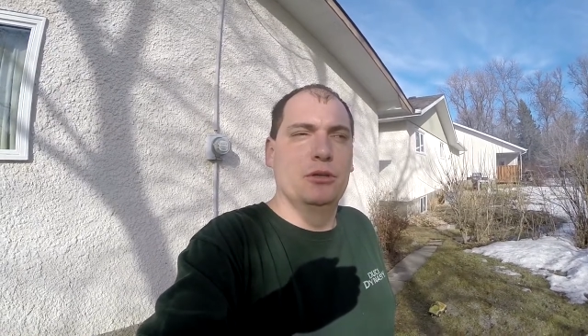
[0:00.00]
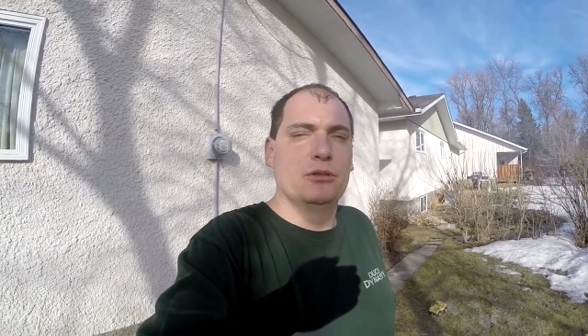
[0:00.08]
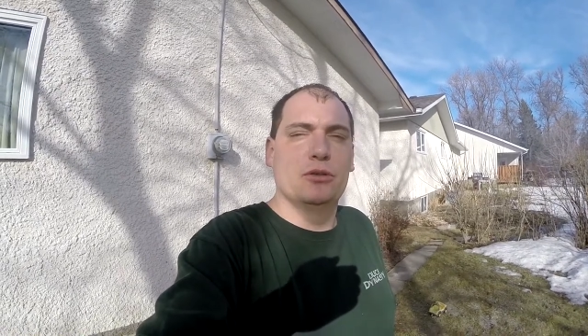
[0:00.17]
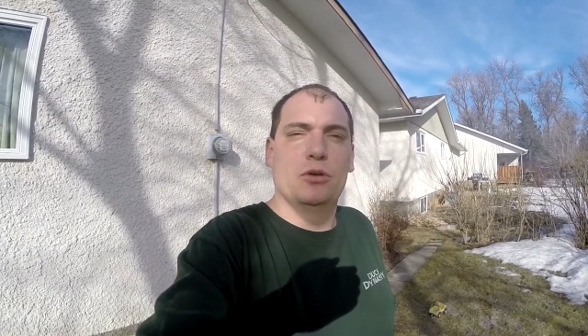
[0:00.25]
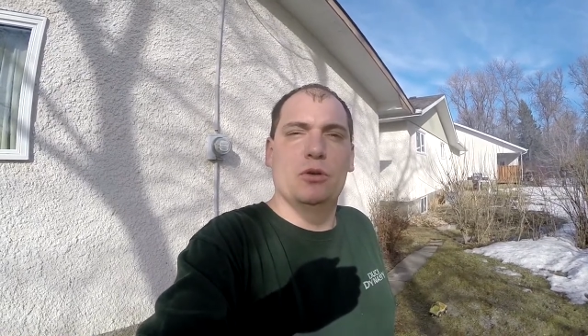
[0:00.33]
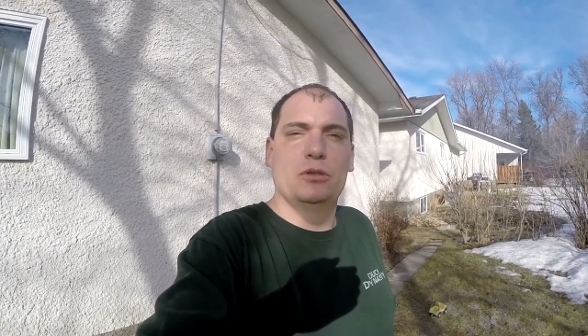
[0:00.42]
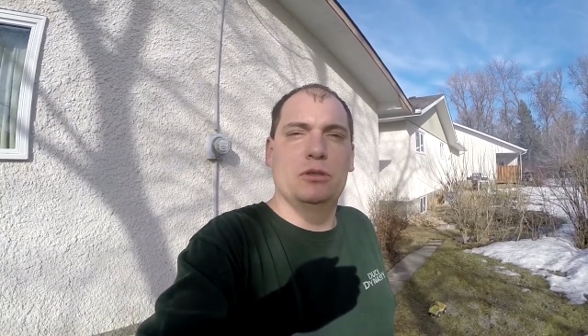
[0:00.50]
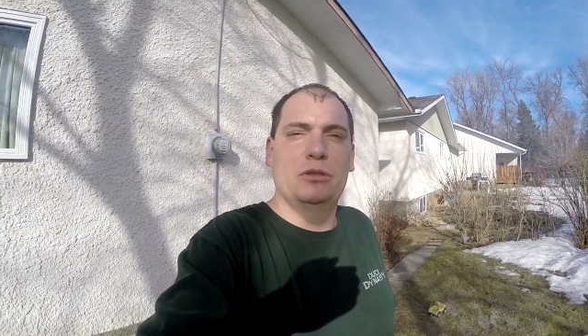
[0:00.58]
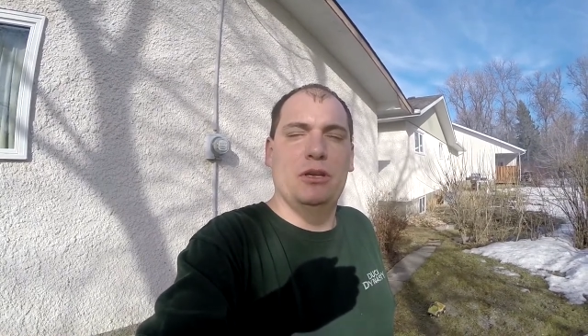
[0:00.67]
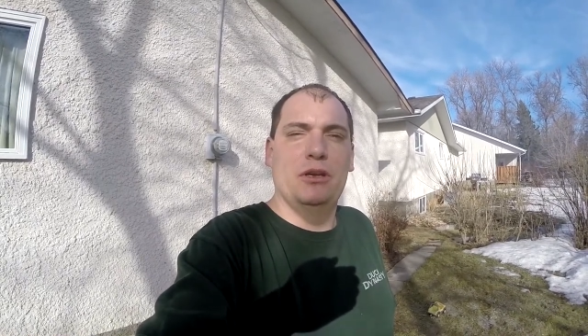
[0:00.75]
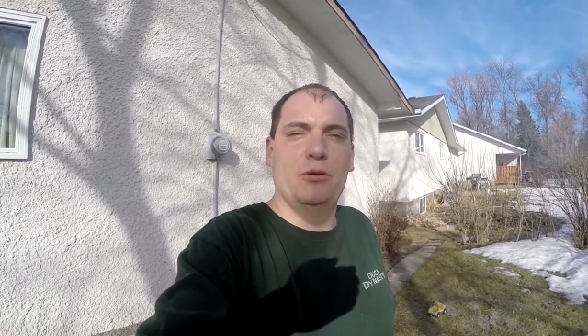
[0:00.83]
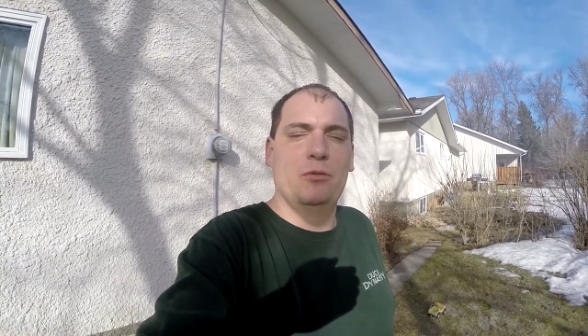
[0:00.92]
so
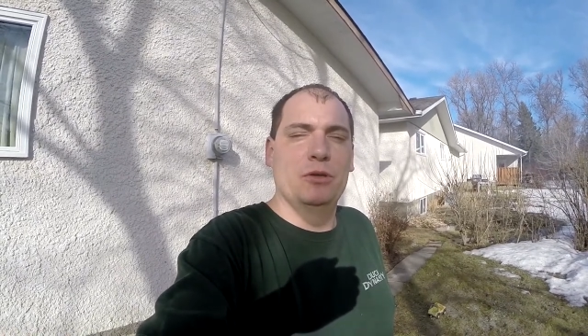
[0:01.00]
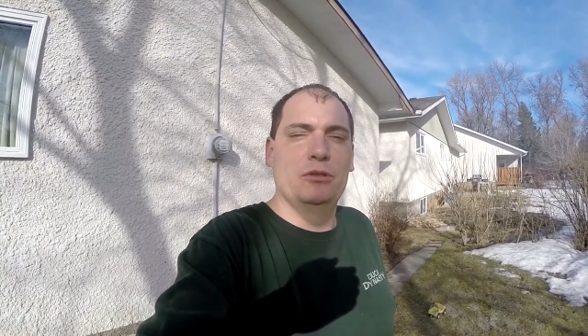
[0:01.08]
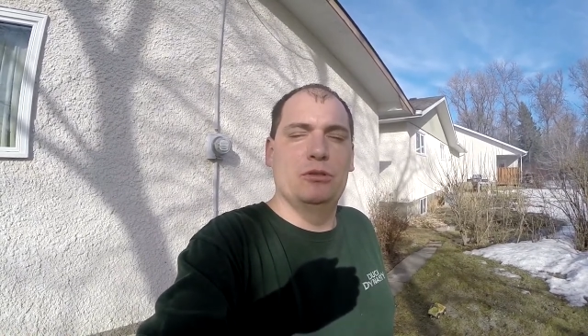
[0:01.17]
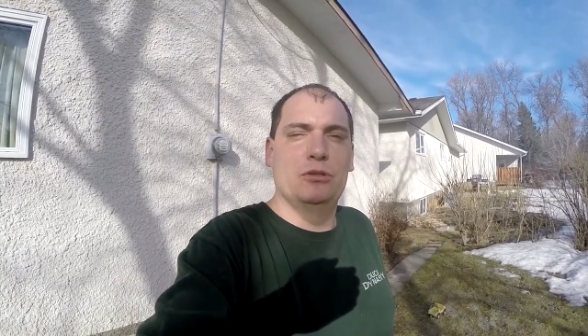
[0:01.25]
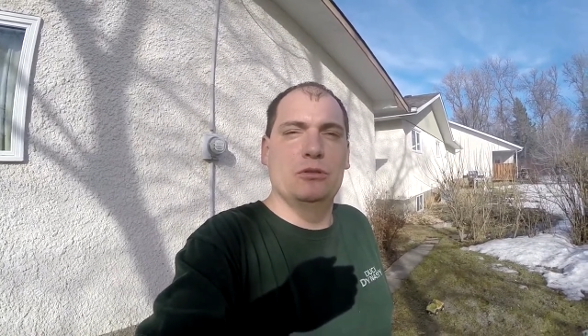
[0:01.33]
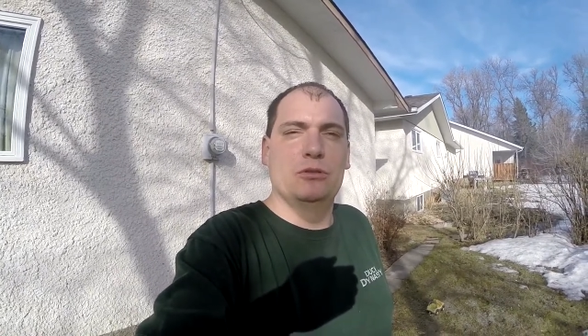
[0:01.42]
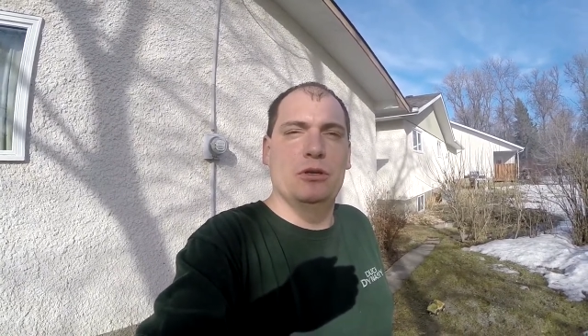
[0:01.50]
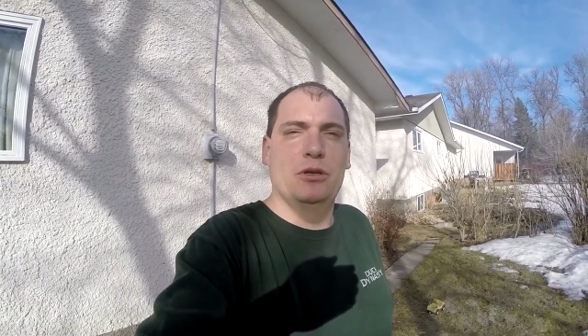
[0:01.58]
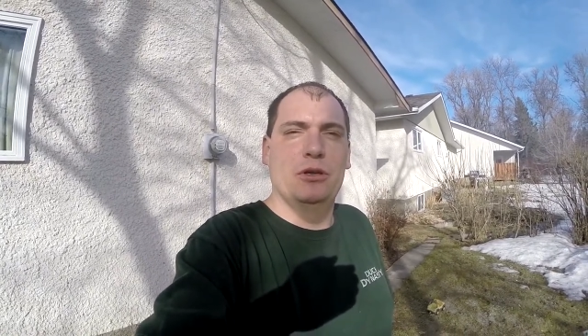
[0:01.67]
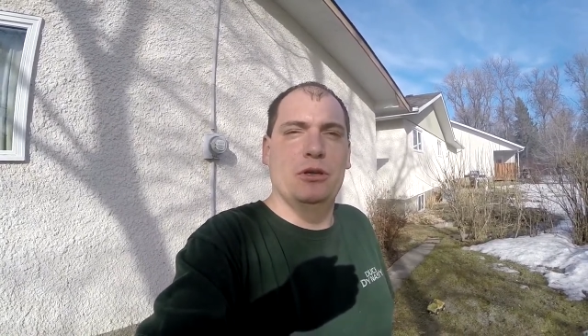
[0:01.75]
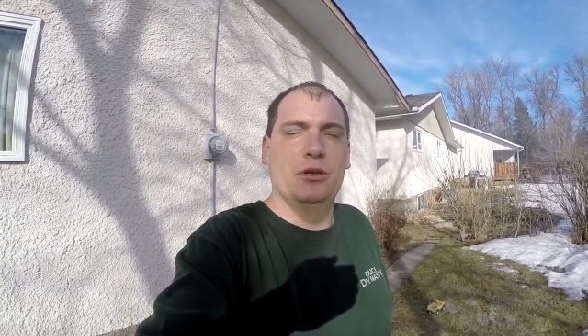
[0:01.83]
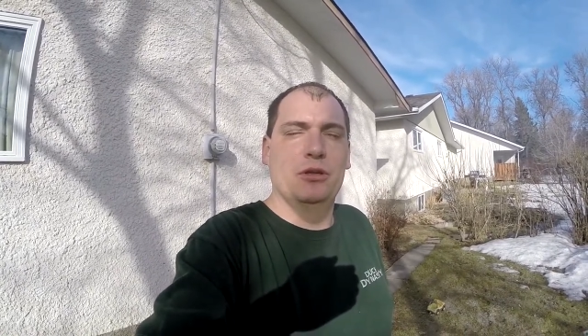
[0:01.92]
today I went to
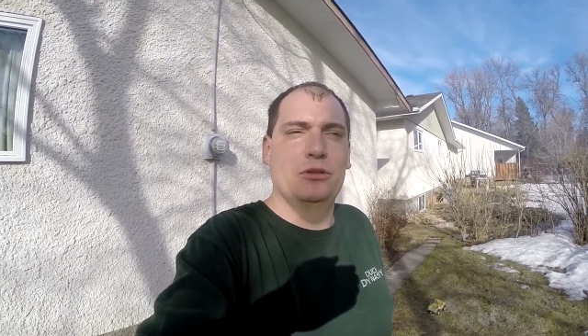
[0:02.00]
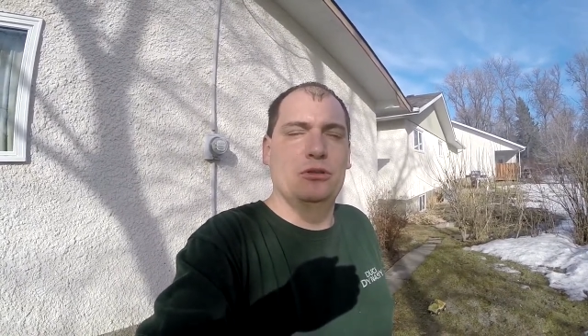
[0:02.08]
uh,